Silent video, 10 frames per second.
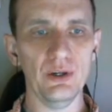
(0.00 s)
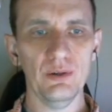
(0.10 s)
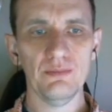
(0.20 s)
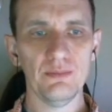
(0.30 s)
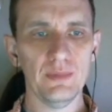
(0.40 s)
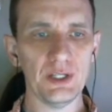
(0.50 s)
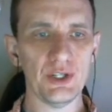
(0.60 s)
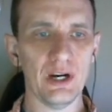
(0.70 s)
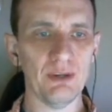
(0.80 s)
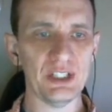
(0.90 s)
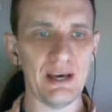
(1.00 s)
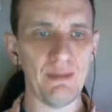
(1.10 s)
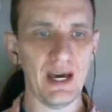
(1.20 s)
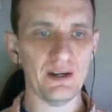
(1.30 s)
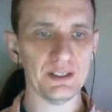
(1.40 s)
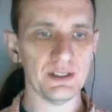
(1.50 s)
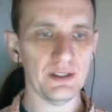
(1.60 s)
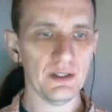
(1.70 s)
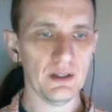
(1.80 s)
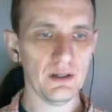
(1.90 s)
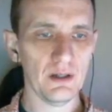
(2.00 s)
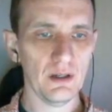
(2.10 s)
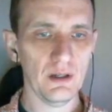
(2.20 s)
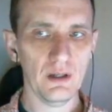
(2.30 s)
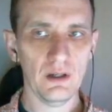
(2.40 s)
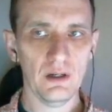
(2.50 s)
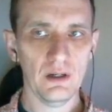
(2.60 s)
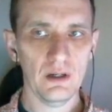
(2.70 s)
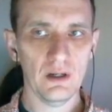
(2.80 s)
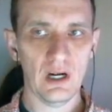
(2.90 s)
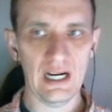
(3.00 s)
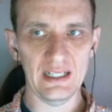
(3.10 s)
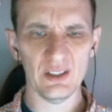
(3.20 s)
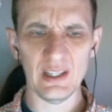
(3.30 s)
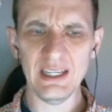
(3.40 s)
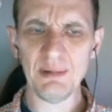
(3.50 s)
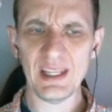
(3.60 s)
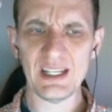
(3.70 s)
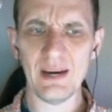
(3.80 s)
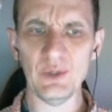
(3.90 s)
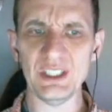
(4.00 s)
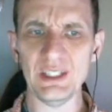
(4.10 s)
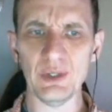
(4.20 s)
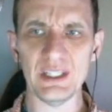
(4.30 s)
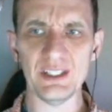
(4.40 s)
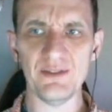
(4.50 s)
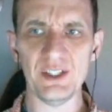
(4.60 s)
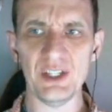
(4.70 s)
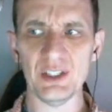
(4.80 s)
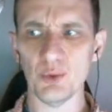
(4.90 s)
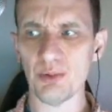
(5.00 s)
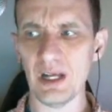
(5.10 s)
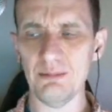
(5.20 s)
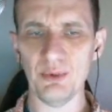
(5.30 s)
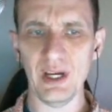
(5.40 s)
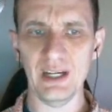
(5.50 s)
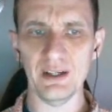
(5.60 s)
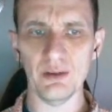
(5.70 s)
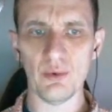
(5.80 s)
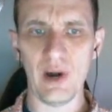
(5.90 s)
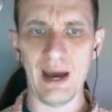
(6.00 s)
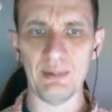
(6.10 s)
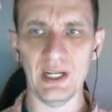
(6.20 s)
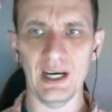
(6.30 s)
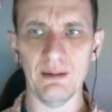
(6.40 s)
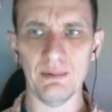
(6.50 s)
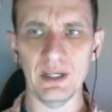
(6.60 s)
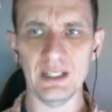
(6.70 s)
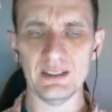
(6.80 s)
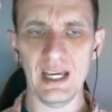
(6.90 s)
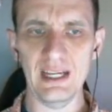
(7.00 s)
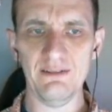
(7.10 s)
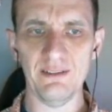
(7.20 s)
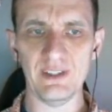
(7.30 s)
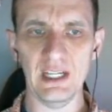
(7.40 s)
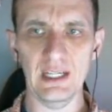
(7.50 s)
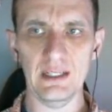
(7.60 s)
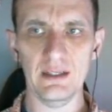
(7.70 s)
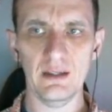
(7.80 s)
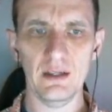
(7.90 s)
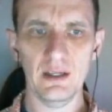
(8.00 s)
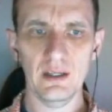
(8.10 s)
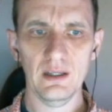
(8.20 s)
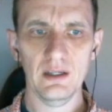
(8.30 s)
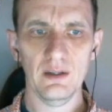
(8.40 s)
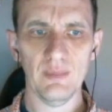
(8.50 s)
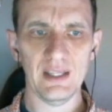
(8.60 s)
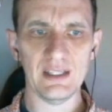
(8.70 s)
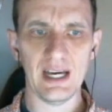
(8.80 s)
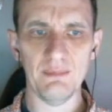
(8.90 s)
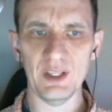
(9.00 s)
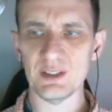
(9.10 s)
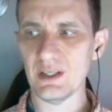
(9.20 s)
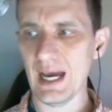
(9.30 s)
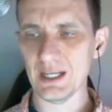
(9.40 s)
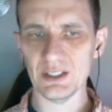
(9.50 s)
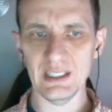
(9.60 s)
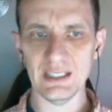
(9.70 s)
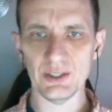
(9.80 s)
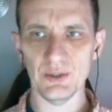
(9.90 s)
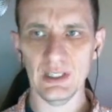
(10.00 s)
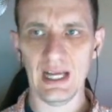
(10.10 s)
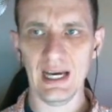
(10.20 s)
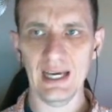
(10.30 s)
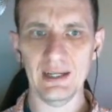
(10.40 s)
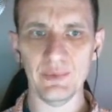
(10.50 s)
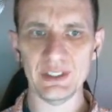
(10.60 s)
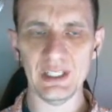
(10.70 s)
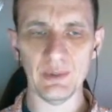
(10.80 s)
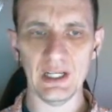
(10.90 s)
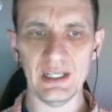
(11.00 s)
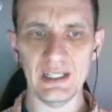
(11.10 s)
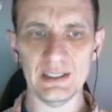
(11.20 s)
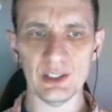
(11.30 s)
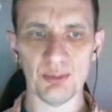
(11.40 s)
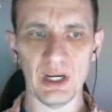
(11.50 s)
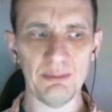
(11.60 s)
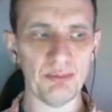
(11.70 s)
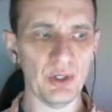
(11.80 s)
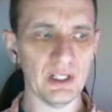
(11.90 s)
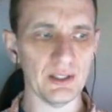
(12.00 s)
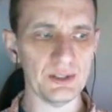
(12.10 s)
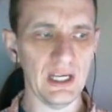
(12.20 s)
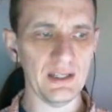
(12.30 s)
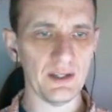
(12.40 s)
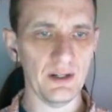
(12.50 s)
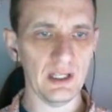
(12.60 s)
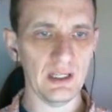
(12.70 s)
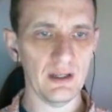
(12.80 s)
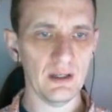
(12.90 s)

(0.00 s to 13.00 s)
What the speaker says: I'm not sure how much that matters. All right, so I think by the time we see what this fish is, we'll probably be ready to wrap it up. I mean, it's 8:15. By the time this actually gets on the line and we see what it is, it'll probably be pretty close to 8:30.